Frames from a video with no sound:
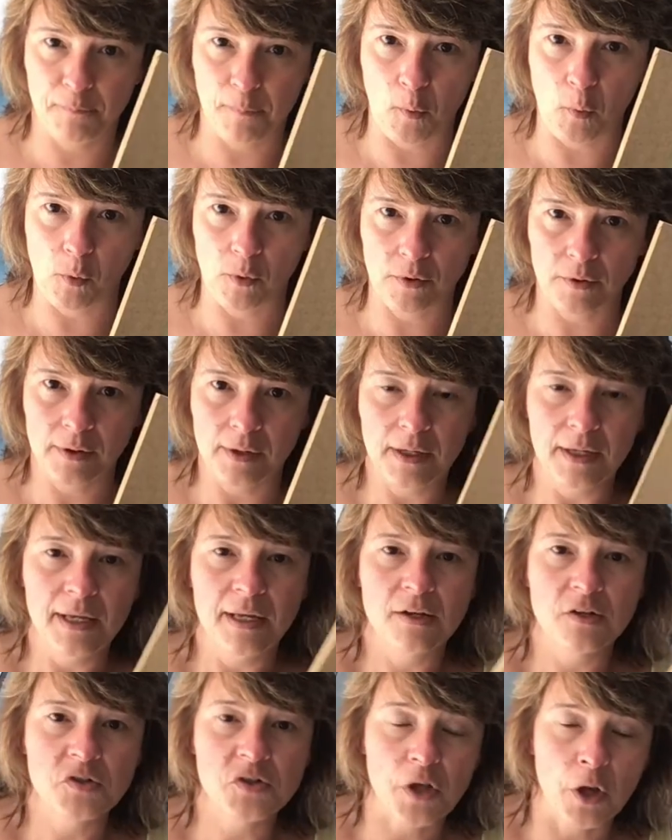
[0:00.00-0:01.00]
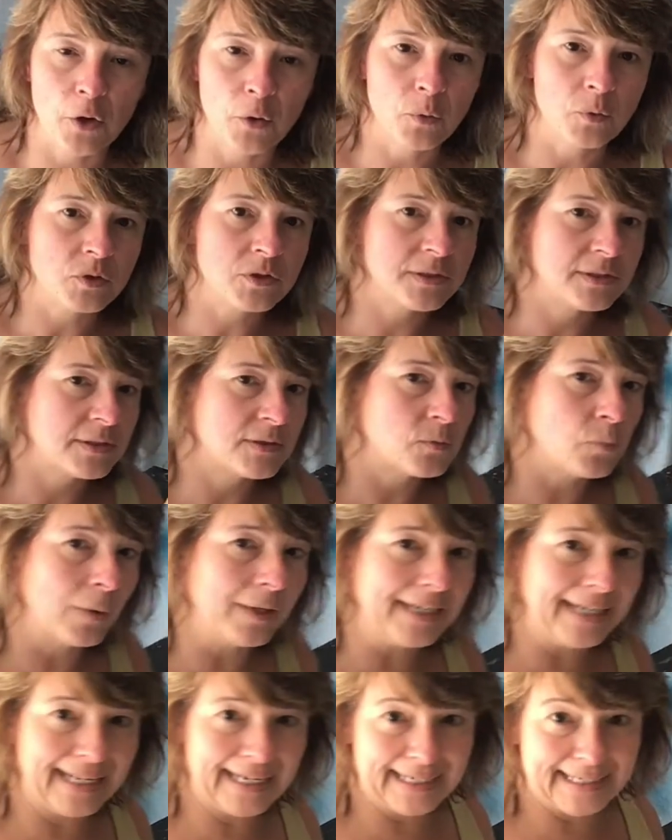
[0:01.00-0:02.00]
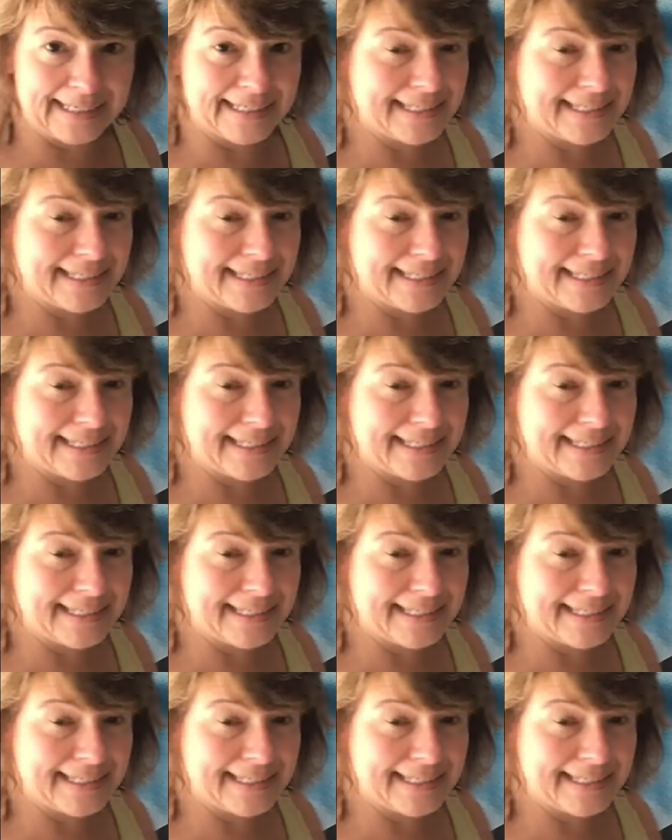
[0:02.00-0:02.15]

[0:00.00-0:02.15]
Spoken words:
board. So we needed to